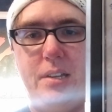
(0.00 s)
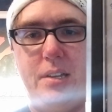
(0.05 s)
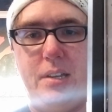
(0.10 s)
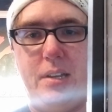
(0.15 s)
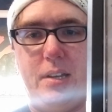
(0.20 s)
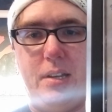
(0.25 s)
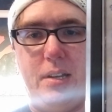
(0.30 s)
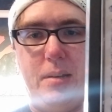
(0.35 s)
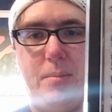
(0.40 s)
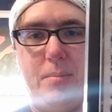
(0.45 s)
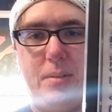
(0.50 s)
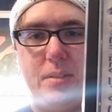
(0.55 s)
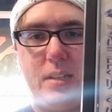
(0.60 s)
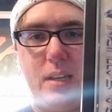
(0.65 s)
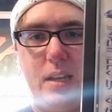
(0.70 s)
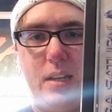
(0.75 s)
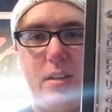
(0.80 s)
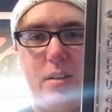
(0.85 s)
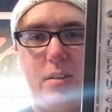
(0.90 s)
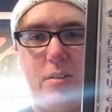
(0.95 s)
It's
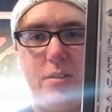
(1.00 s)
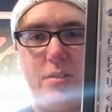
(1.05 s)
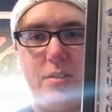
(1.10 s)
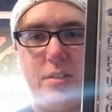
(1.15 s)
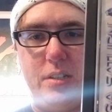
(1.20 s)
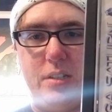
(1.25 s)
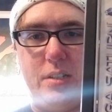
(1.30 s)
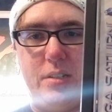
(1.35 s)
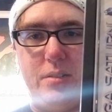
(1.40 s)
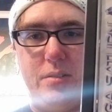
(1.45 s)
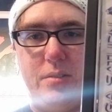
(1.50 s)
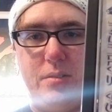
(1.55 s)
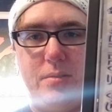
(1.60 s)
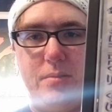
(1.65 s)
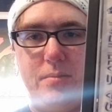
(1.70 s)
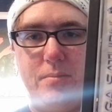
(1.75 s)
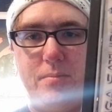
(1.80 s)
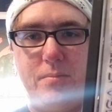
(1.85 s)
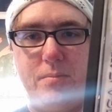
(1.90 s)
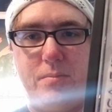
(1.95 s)
kind of hard to
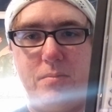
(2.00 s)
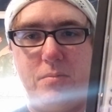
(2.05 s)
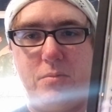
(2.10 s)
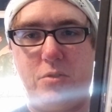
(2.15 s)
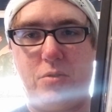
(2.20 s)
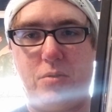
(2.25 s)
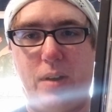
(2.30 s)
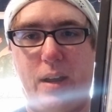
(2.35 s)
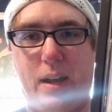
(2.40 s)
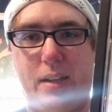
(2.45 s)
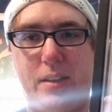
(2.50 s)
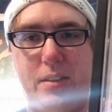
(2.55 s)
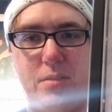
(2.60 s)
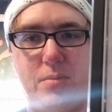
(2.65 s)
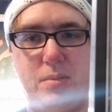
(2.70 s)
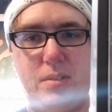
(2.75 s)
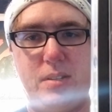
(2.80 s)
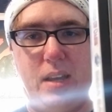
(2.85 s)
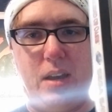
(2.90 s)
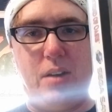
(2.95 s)
track this
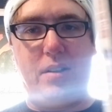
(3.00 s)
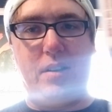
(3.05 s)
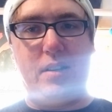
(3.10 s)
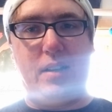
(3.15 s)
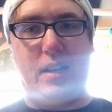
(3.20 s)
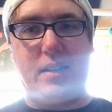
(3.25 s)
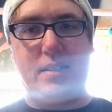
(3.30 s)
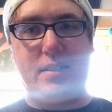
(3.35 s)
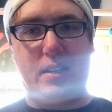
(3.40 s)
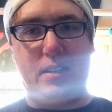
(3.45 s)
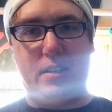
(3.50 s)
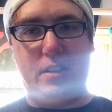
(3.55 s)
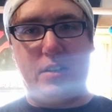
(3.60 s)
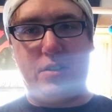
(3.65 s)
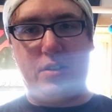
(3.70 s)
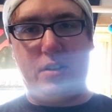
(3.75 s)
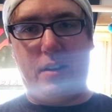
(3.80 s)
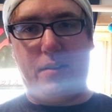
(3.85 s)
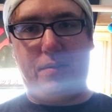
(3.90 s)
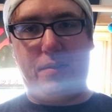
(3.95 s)
one down in nice
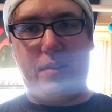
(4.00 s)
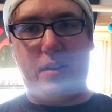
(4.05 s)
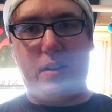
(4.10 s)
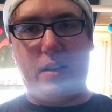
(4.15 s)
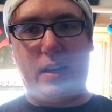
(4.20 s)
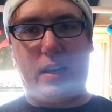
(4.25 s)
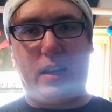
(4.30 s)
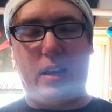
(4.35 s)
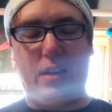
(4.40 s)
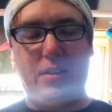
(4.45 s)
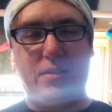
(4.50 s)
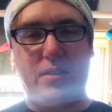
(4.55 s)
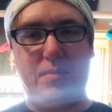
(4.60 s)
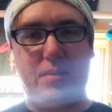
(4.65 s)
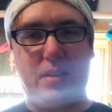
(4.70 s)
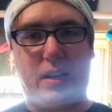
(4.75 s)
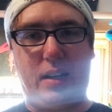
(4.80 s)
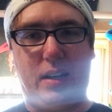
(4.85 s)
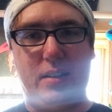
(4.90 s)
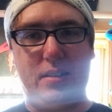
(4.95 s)
condition, I feel like. It
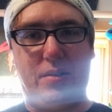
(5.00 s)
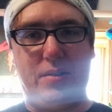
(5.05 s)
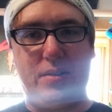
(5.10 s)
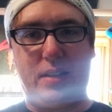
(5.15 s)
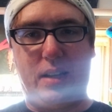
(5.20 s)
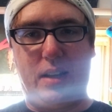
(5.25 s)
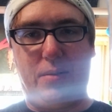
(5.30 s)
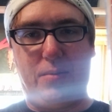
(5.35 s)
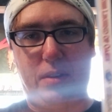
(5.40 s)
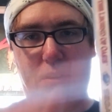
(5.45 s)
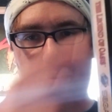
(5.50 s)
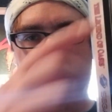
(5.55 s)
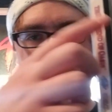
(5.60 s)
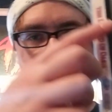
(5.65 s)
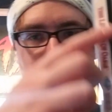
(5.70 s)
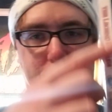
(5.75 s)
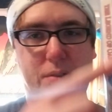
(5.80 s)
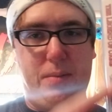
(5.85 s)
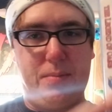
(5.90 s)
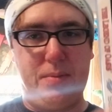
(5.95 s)
seems like it's always got a really
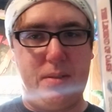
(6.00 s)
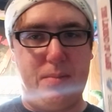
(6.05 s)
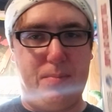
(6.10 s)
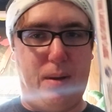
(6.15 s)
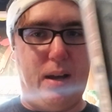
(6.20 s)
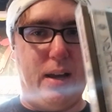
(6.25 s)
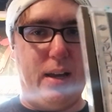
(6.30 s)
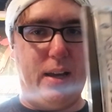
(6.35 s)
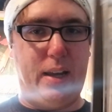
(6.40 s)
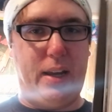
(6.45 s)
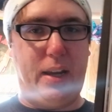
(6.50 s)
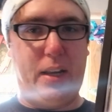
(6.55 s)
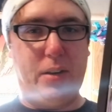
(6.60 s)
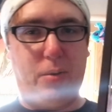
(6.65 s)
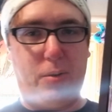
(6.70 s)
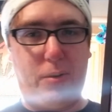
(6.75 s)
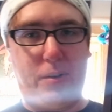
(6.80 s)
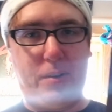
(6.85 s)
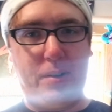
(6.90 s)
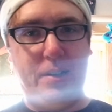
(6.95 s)
roughed up spine
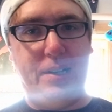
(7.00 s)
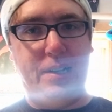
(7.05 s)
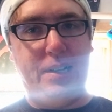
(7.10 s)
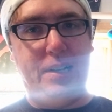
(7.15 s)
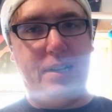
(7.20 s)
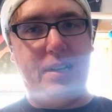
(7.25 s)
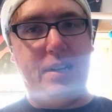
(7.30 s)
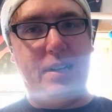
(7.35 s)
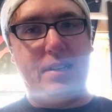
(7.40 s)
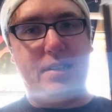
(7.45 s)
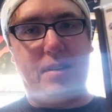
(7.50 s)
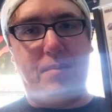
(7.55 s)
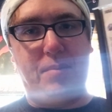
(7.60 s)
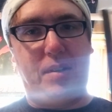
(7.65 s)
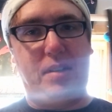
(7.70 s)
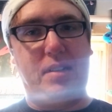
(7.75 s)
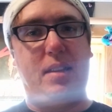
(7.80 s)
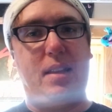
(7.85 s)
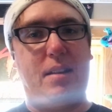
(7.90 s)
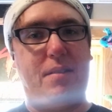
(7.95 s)
or
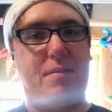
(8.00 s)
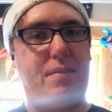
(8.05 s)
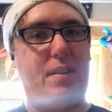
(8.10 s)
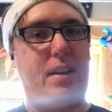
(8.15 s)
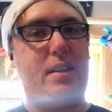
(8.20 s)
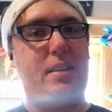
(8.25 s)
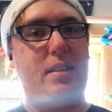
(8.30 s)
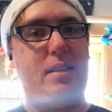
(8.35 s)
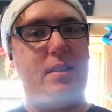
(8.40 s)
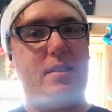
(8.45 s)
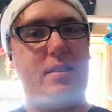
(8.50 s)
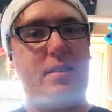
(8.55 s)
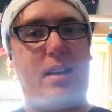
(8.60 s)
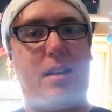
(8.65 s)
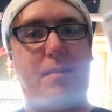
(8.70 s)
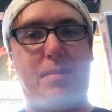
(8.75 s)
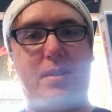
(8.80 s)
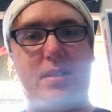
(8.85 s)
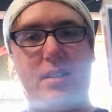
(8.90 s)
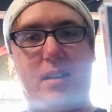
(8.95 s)
something to that effect. And this
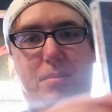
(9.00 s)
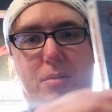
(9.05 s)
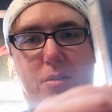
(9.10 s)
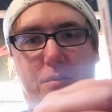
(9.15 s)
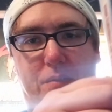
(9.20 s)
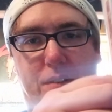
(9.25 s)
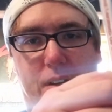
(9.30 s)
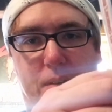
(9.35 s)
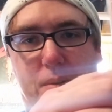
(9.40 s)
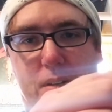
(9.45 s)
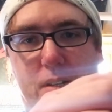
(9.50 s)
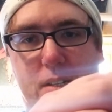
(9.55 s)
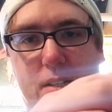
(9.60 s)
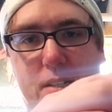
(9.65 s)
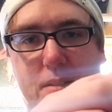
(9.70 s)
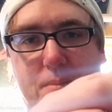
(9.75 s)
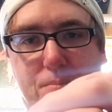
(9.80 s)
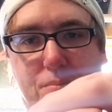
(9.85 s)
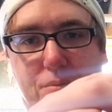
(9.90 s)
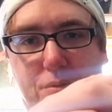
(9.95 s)
copy's not perfect, but it
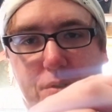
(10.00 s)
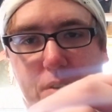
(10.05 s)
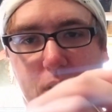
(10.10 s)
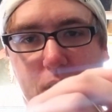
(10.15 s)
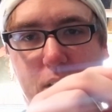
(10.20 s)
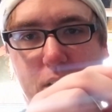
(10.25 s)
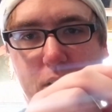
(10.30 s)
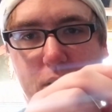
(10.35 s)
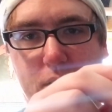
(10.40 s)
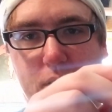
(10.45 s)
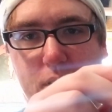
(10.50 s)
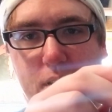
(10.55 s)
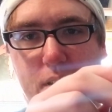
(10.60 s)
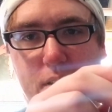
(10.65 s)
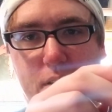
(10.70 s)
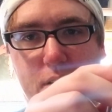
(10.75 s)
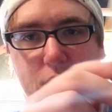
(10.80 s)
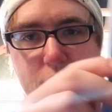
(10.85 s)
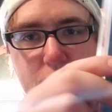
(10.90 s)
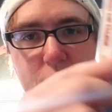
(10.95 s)
is pretty good
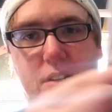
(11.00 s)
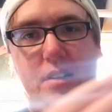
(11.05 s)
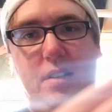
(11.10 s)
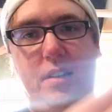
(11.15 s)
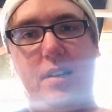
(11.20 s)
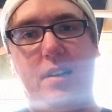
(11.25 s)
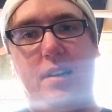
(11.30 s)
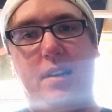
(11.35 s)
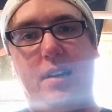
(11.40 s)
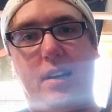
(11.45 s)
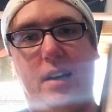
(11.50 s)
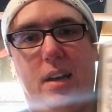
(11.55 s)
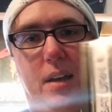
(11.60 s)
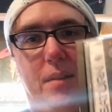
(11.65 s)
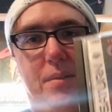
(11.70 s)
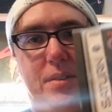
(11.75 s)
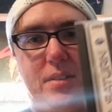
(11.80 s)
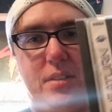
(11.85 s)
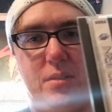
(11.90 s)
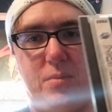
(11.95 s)
condition.
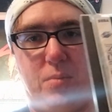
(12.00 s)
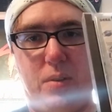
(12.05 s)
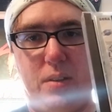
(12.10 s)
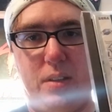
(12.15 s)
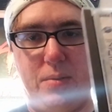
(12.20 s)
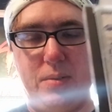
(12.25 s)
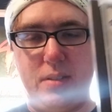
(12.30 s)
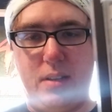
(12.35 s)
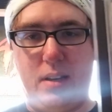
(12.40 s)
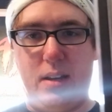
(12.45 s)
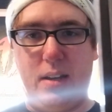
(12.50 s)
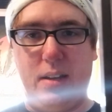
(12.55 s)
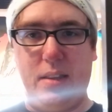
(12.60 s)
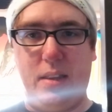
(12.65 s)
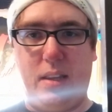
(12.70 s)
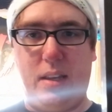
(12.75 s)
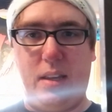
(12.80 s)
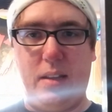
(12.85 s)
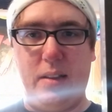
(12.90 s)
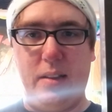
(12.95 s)
This is one that was
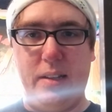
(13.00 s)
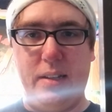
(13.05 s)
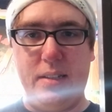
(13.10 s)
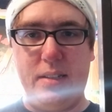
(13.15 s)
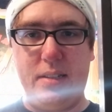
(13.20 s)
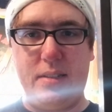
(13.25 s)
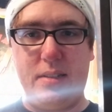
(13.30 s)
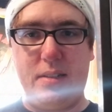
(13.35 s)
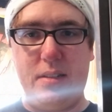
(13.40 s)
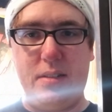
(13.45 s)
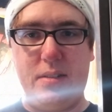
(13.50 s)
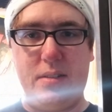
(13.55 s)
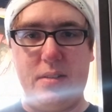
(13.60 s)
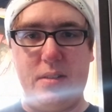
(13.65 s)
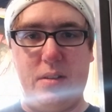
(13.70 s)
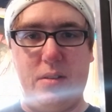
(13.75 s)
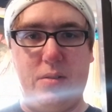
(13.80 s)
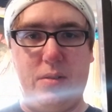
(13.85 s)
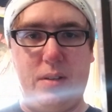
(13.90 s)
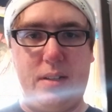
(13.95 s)
on the list,
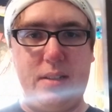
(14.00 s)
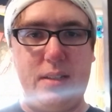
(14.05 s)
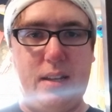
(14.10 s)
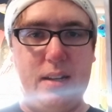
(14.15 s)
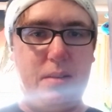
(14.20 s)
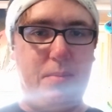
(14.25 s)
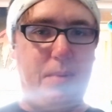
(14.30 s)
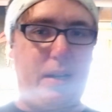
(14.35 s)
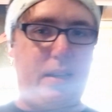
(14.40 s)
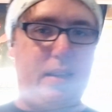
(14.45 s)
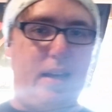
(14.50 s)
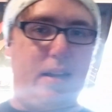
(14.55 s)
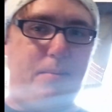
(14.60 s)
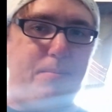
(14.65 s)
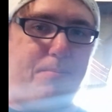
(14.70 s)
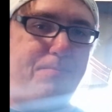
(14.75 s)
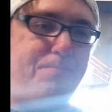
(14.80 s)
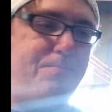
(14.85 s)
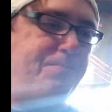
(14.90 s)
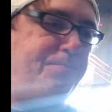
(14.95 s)
so excited to pick that
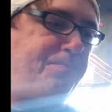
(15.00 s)
up.